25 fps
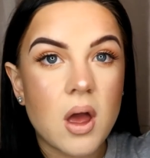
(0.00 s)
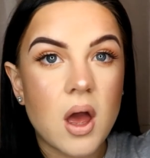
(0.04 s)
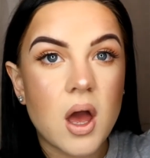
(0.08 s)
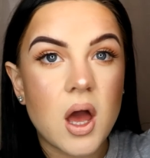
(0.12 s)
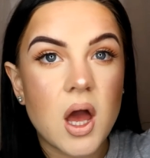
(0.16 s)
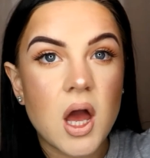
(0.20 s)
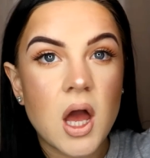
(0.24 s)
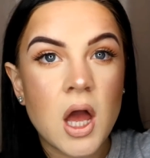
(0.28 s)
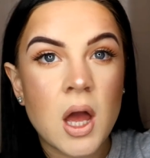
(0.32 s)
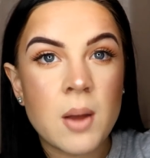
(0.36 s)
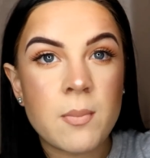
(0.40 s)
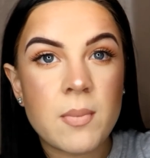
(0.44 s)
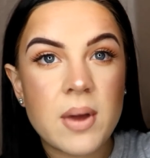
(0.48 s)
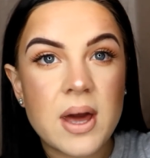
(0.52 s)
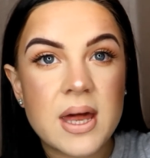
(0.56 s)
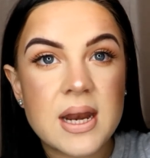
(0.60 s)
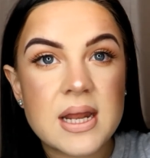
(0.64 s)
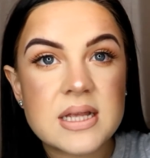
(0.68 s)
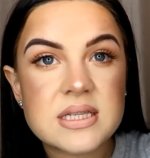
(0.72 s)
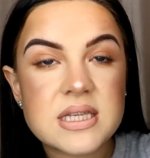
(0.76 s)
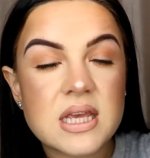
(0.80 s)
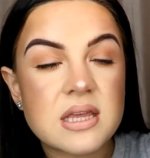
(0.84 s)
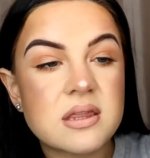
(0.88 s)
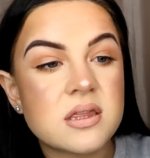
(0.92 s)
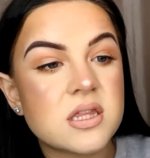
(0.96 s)
Um,
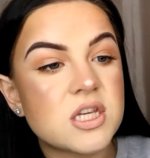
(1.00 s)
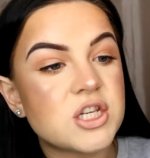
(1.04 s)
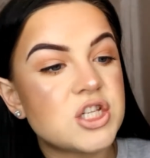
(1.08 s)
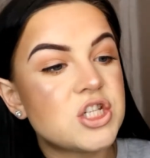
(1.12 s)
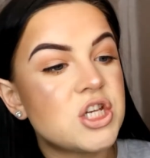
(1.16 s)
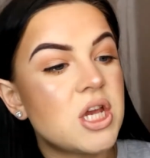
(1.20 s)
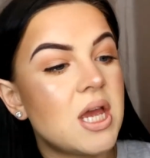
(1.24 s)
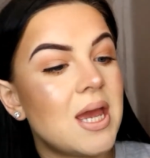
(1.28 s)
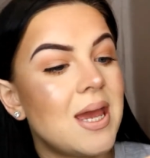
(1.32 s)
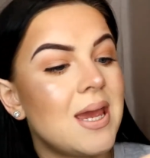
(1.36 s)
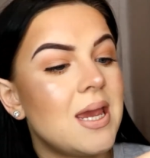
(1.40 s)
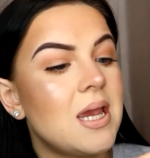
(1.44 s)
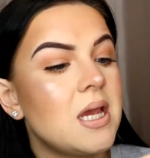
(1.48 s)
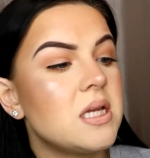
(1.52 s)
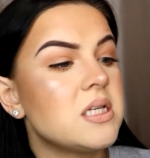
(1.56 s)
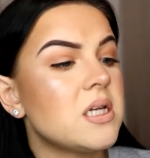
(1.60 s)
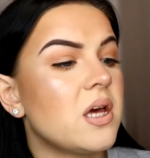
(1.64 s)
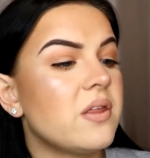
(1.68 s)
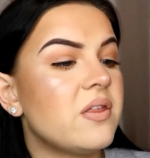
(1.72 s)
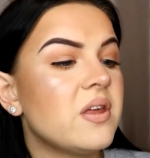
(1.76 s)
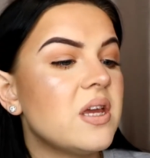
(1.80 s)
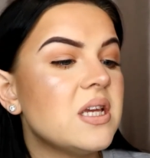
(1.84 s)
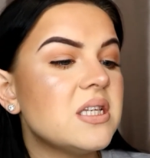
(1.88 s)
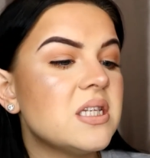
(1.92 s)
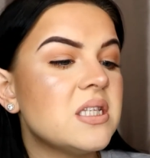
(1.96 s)
and it's in the shade,
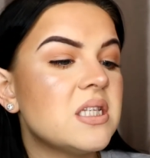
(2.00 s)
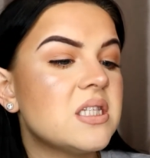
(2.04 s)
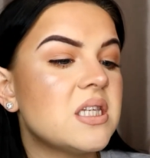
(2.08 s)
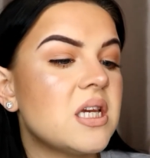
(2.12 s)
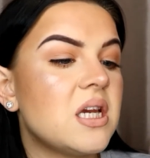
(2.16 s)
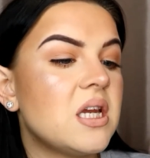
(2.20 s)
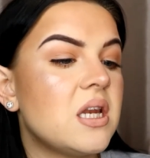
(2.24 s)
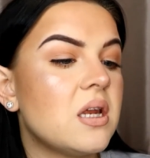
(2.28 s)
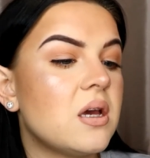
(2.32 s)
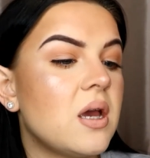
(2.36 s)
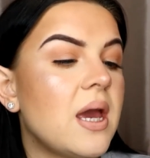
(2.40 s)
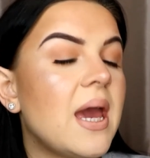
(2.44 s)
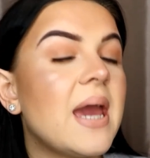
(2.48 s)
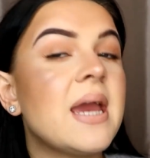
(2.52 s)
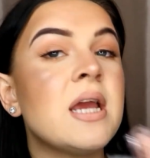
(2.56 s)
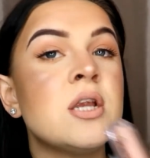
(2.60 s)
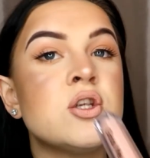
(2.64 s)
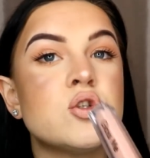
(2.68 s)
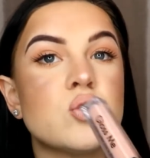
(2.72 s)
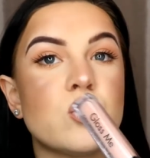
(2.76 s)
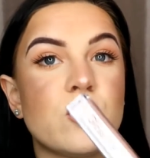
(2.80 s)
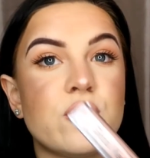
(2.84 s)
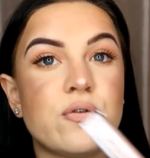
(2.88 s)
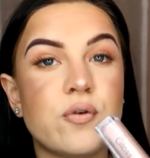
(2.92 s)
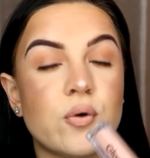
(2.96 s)
I think it's in the shade
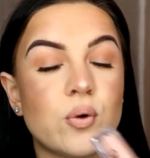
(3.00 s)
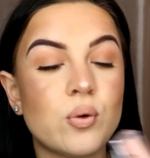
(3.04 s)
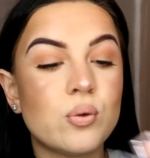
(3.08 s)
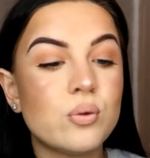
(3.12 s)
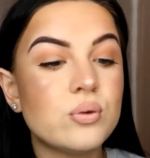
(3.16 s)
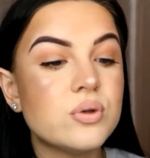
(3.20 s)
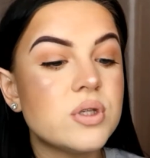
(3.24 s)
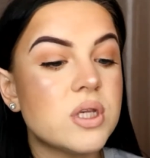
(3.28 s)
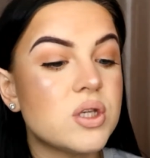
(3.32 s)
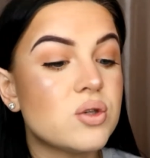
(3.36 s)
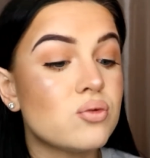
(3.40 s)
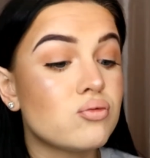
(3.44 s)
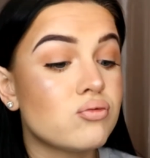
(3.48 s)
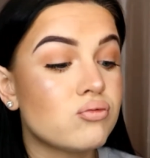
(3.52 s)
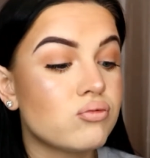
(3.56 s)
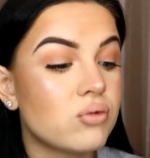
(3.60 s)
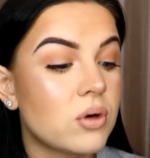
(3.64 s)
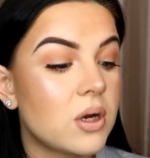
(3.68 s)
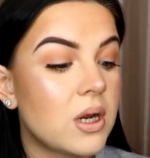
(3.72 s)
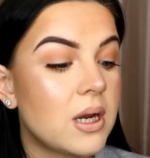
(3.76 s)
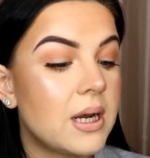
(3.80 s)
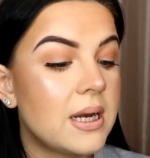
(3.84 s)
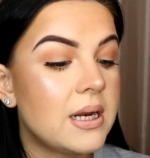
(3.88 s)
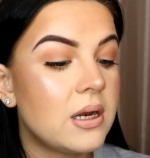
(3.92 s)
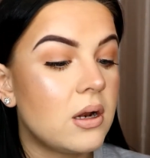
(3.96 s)
Angel Falls. It's
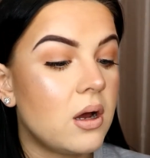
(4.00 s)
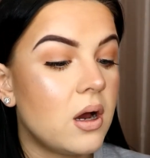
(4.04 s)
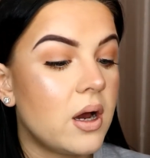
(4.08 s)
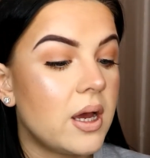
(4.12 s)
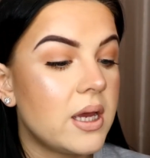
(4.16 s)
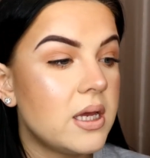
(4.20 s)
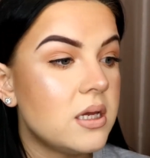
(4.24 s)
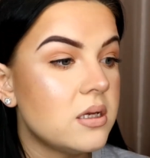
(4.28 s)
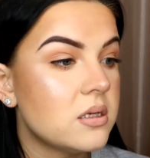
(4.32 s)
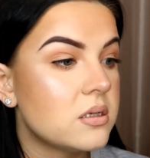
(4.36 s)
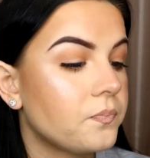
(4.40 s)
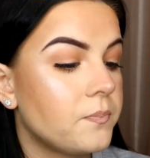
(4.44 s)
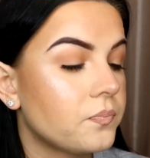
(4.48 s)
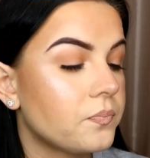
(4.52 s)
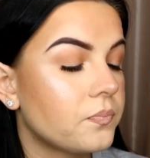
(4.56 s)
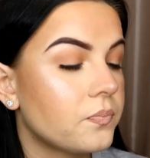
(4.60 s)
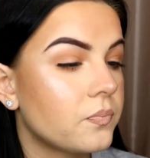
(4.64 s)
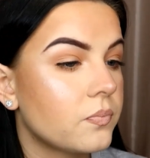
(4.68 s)
really nice.